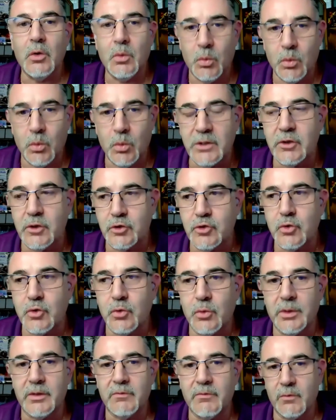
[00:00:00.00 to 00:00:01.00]
what your
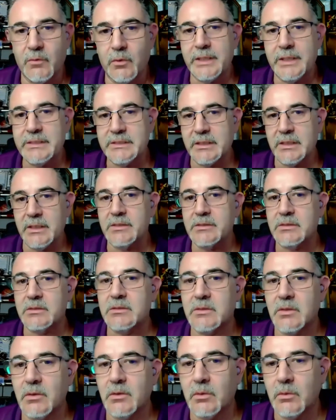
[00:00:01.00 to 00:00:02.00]
true inner voice is.
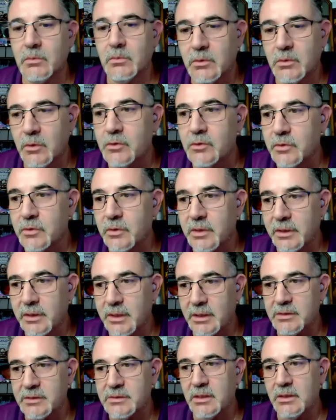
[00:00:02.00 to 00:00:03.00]
So those are the
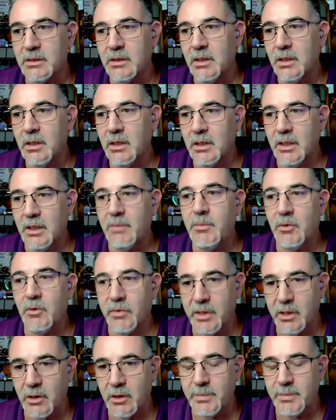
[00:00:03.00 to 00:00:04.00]
things that
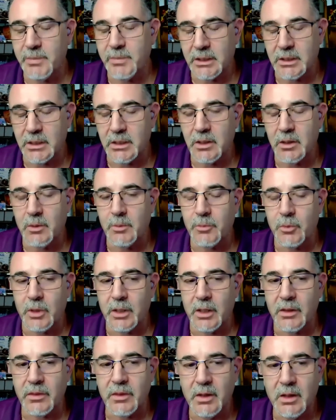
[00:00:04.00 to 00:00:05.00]
hypnotherapy can help
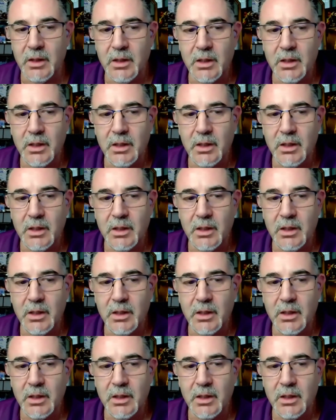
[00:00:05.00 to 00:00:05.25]
with.